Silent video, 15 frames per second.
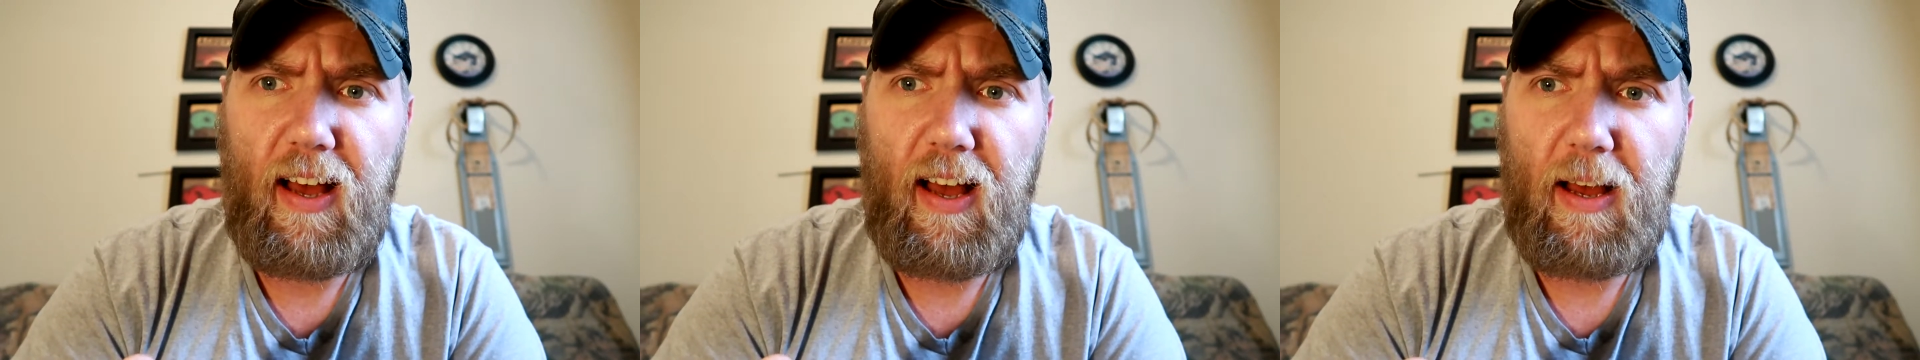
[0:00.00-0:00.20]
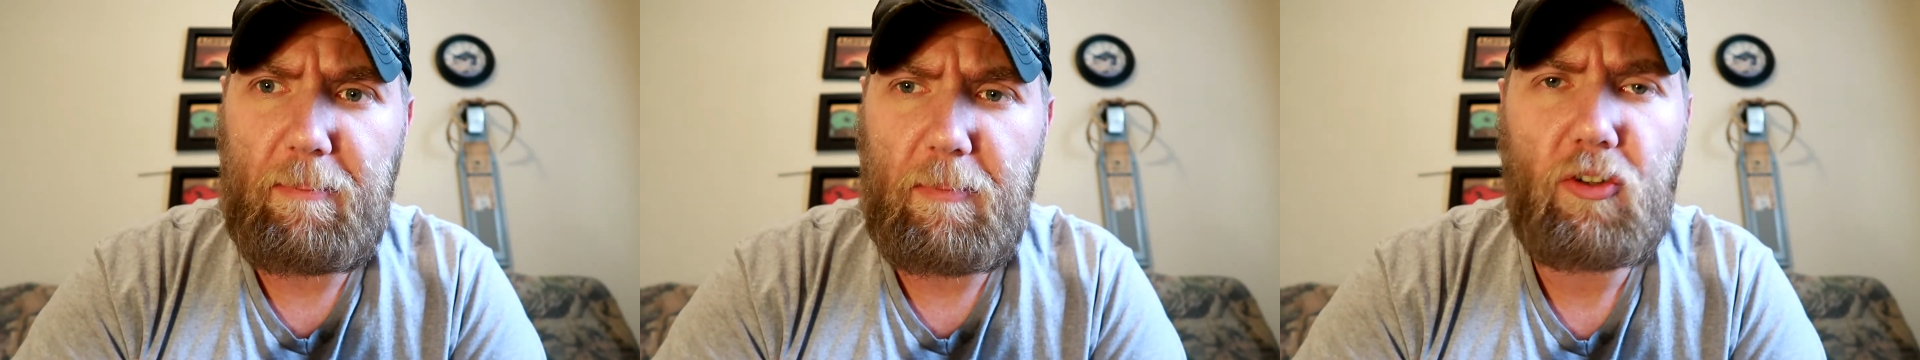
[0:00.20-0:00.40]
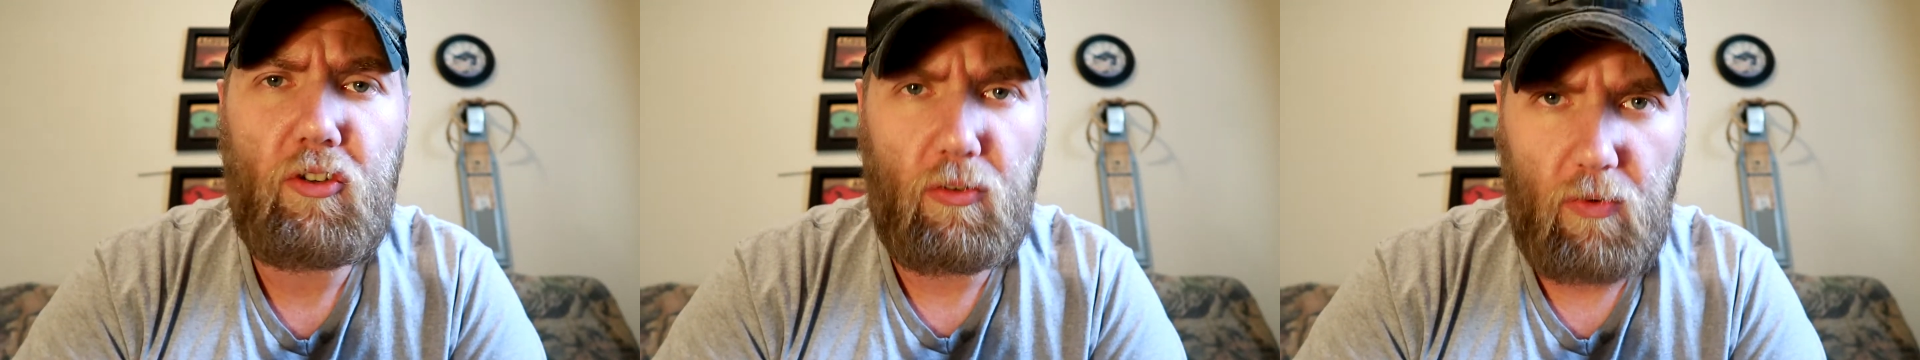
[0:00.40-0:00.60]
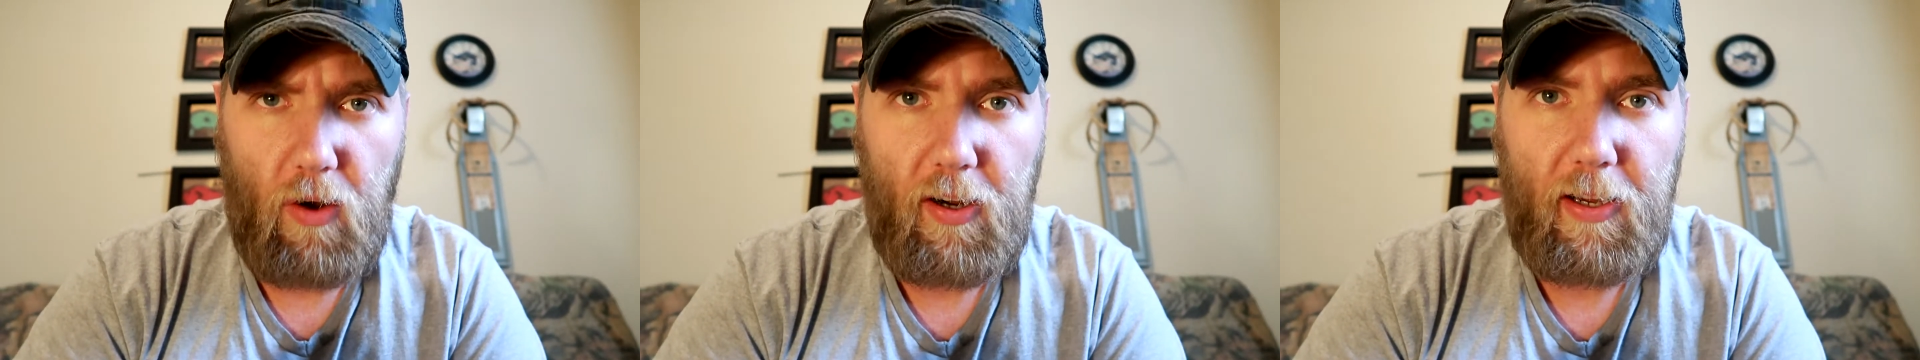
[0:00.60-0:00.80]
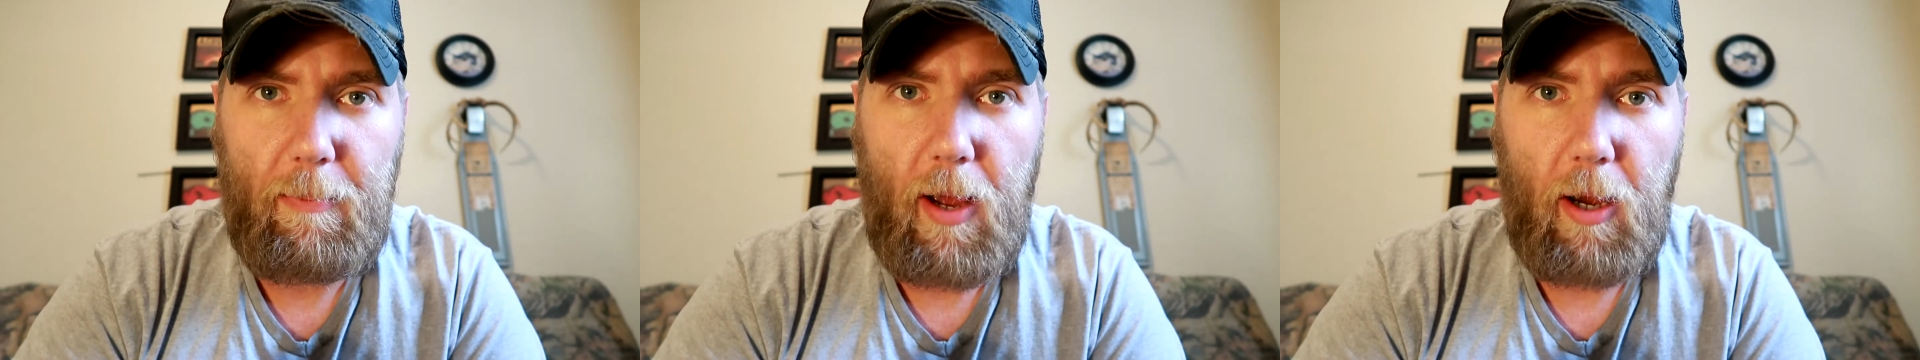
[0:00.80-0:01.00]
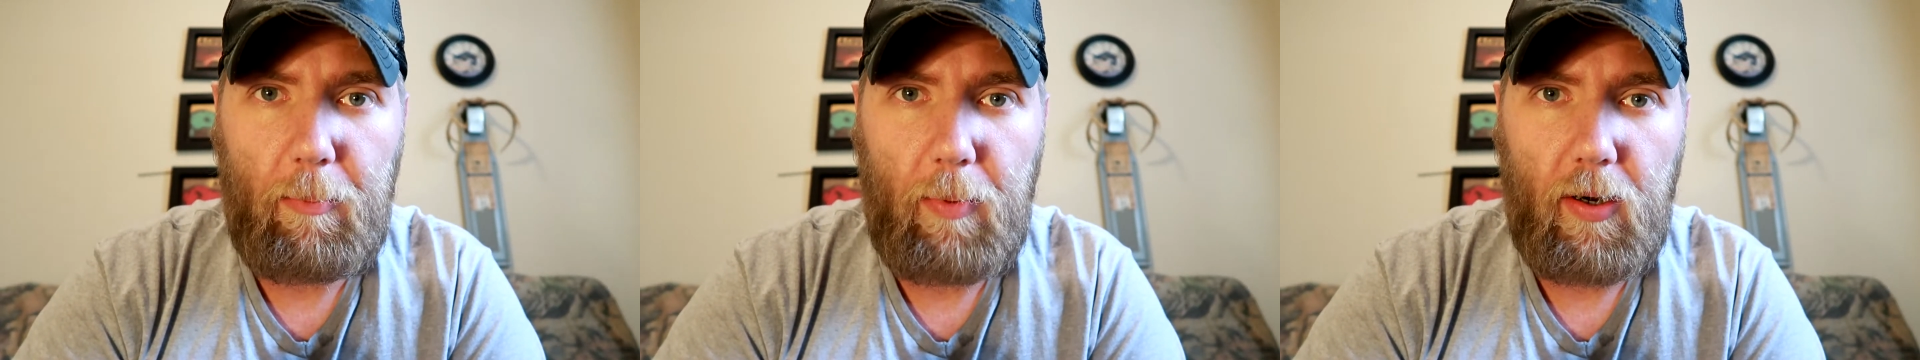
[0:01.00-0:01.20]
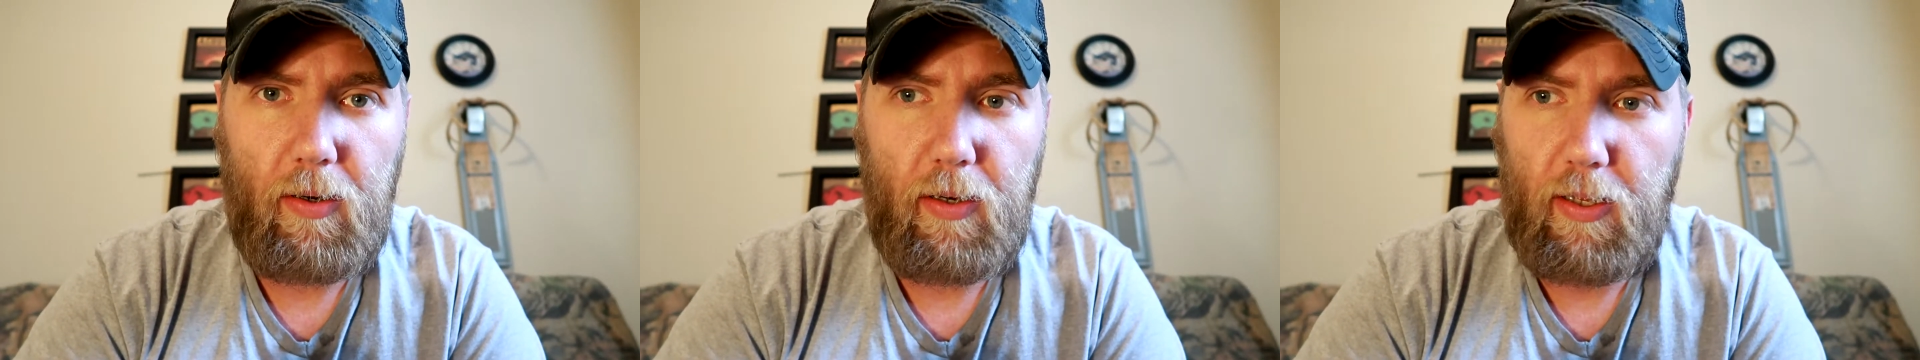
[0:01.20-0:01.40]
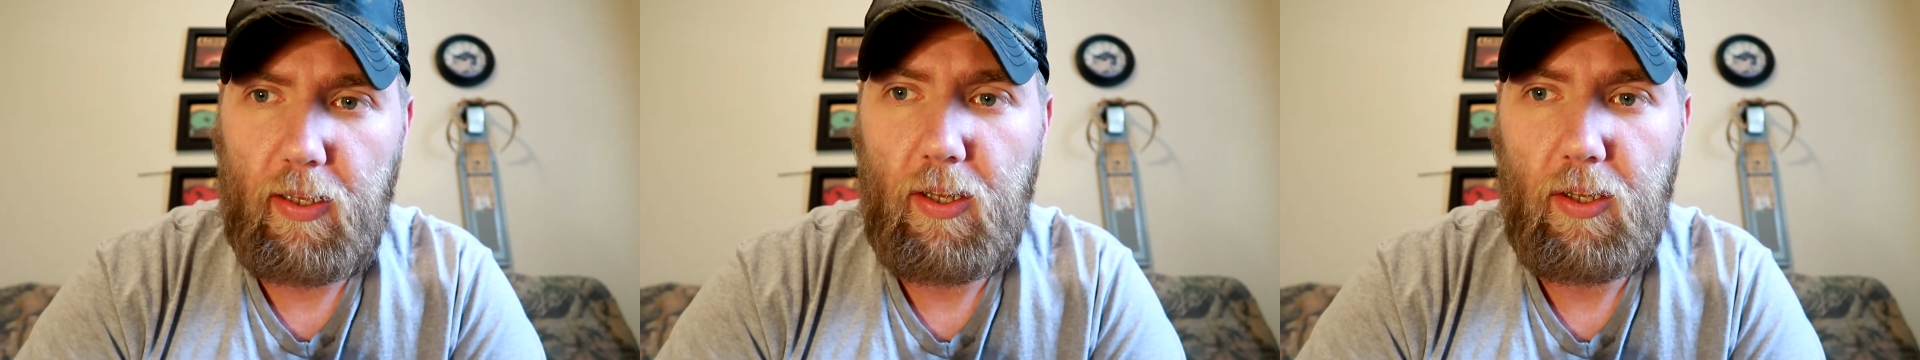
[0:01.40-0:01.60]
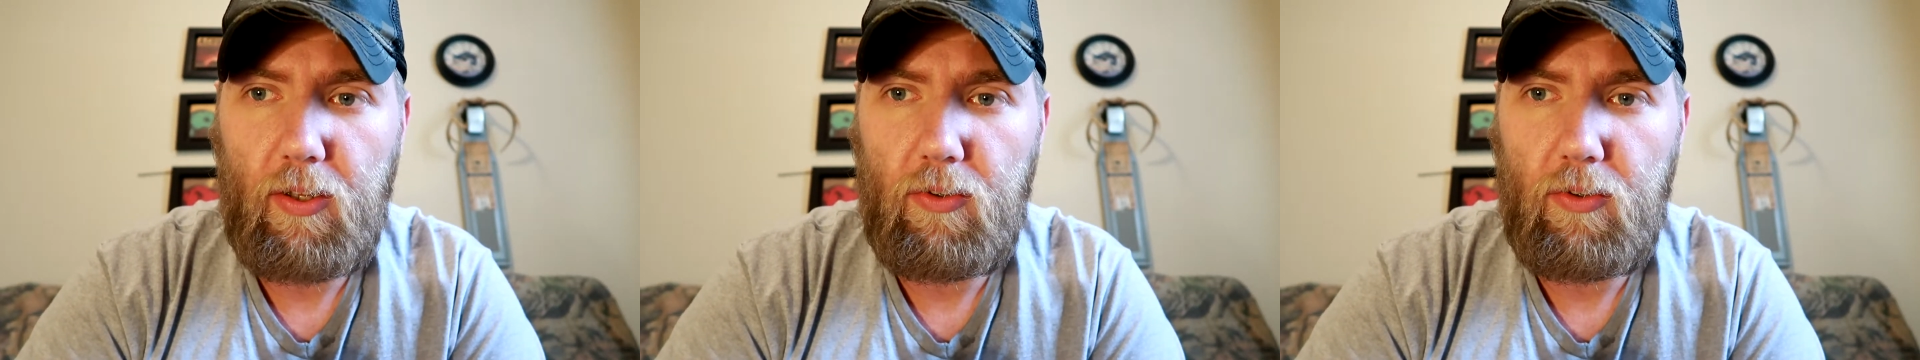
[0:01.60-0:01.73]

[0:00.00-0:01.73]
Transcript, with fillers: uh, Mr. Rocky Balboa